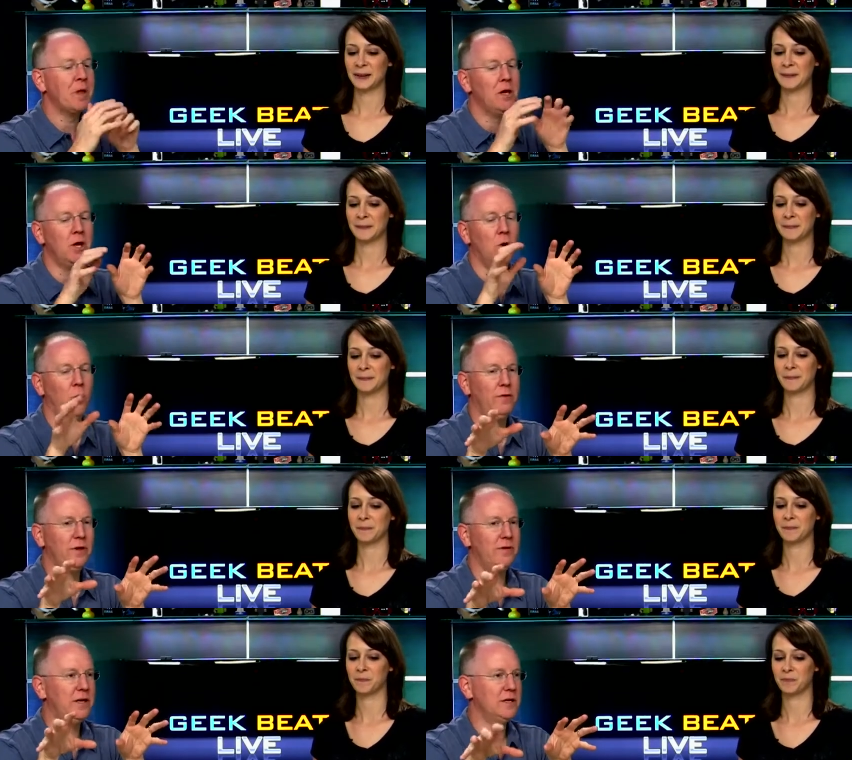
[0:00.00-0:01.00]
Speaker 1: you know, one
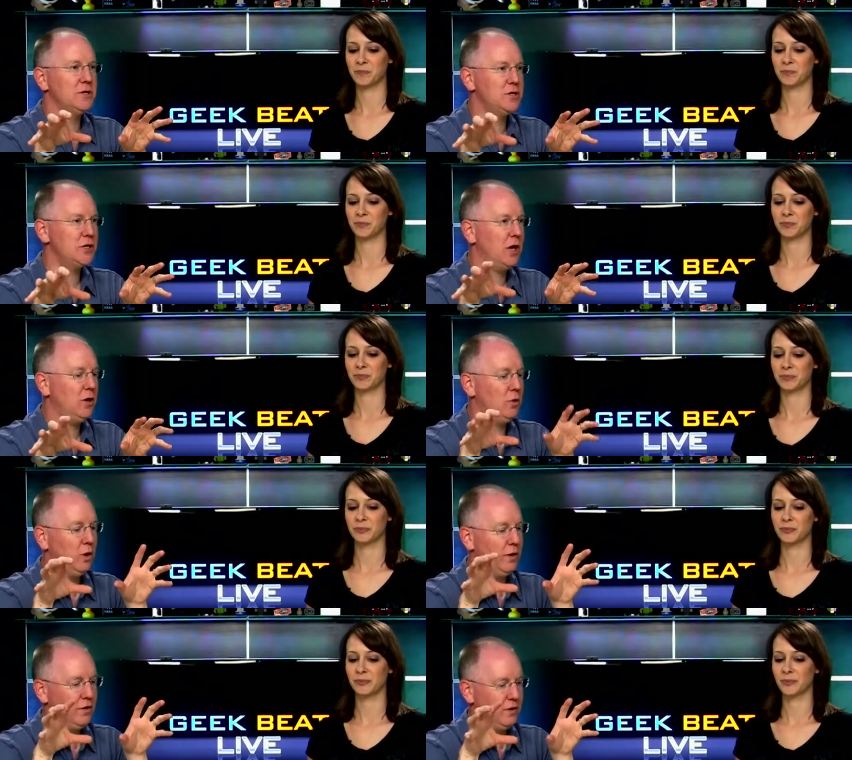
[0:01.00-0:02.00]
thing they didn't show,
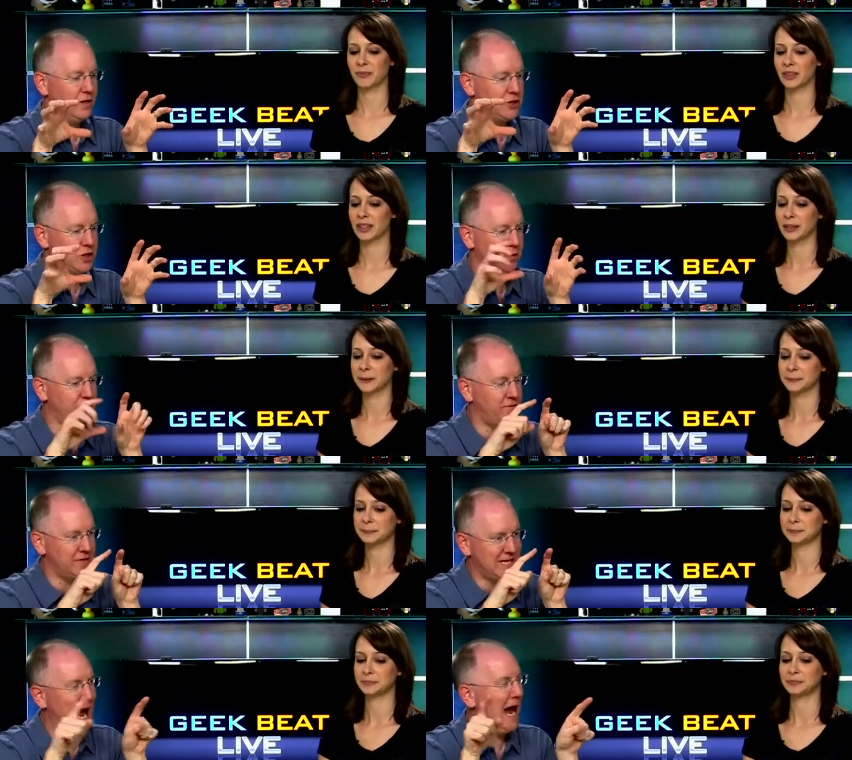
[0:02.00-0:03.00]
they showed
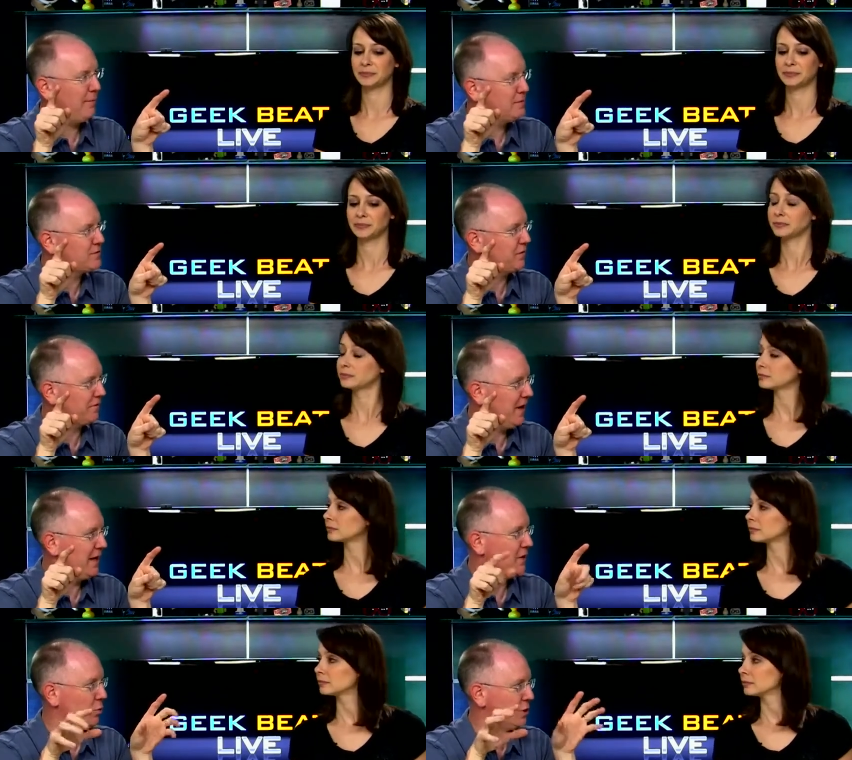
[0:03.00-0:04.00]
tabs for
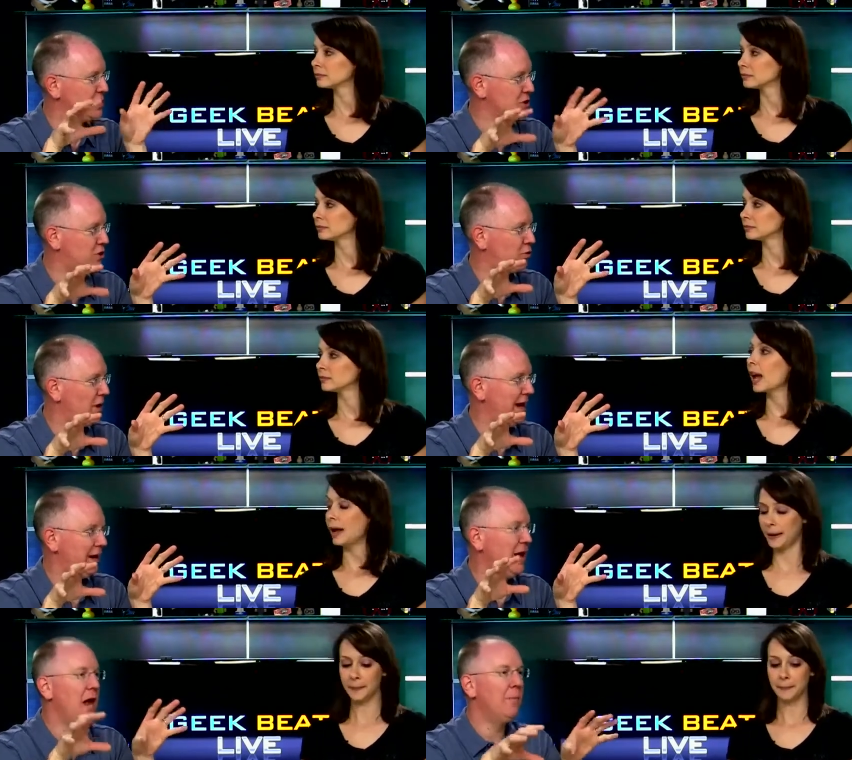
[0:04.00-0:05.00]
Finder, which is great. Uh
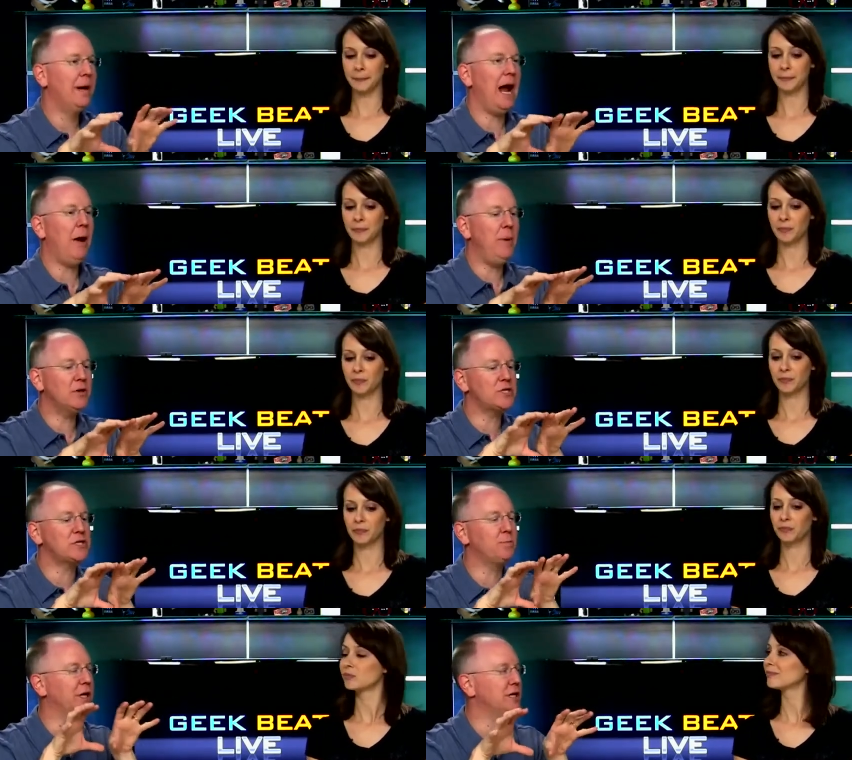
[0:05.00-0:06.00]
-huh. But how about
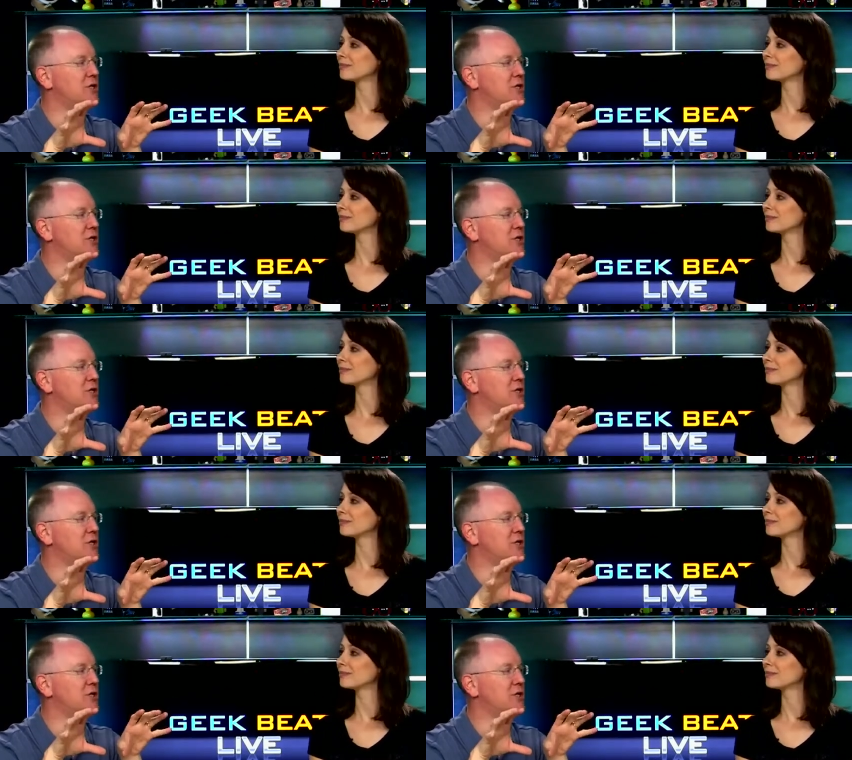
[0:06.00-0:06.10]
split